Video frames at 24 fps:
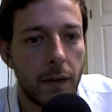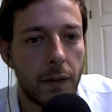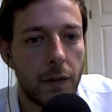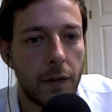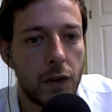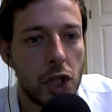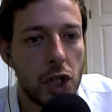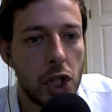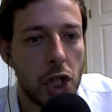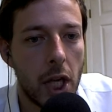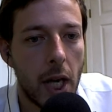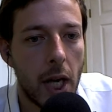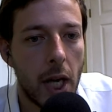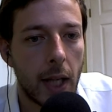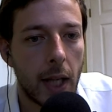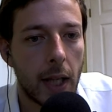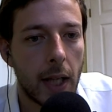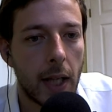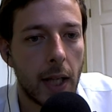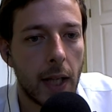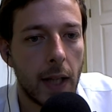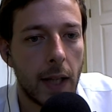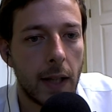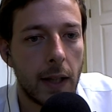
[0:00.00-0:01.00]

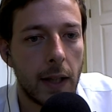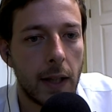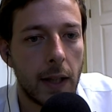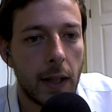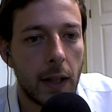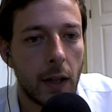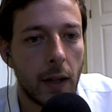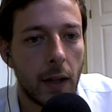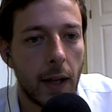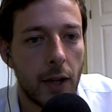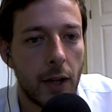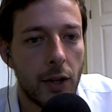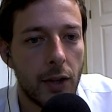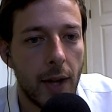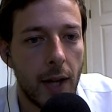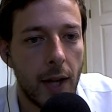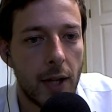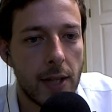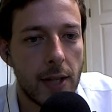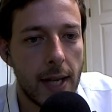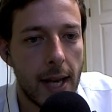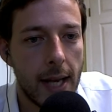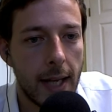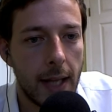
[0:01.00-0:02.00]
check here and then
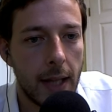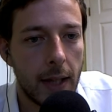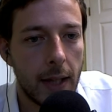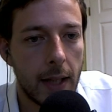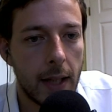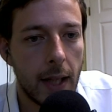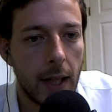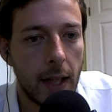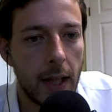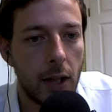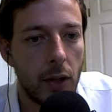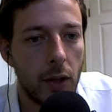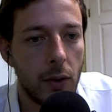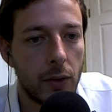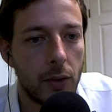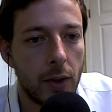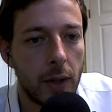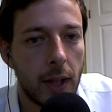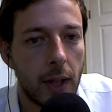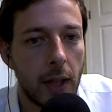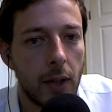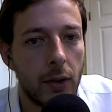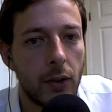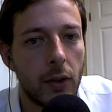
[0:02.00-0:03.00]
taking the knight
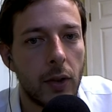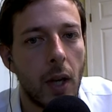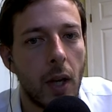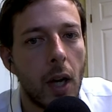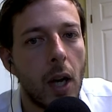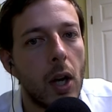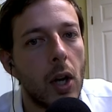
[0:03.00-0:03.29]
using this.